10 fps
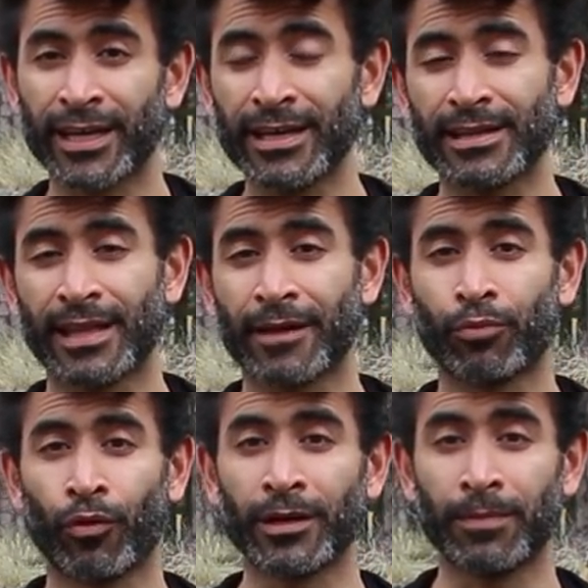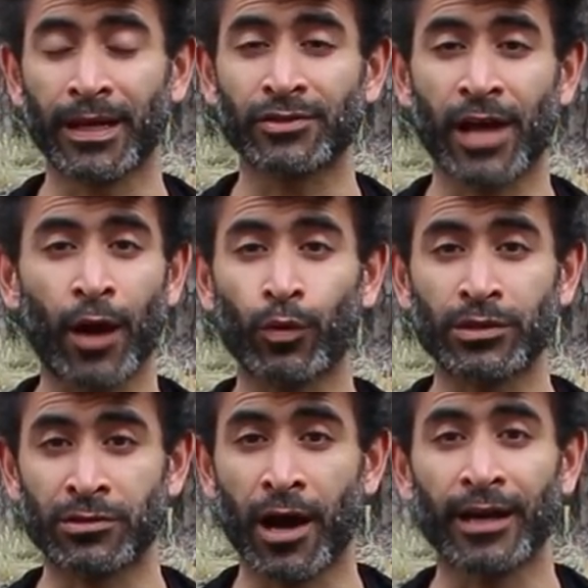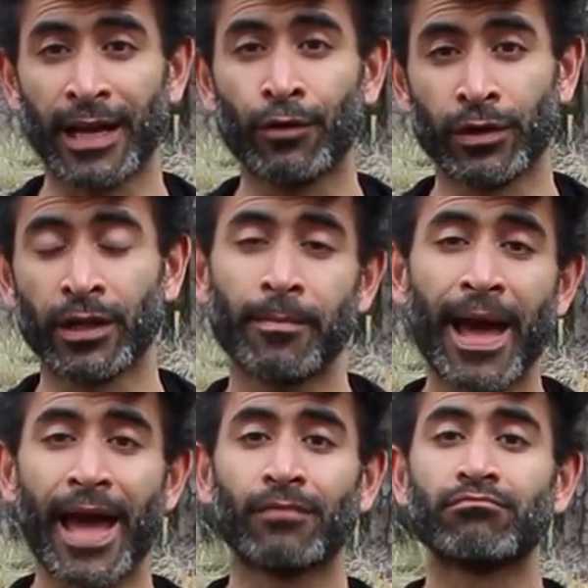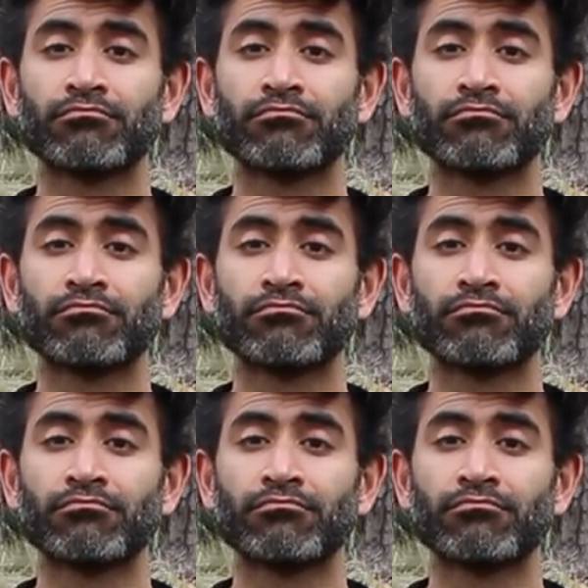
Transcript: kid at that point because I was not a real man.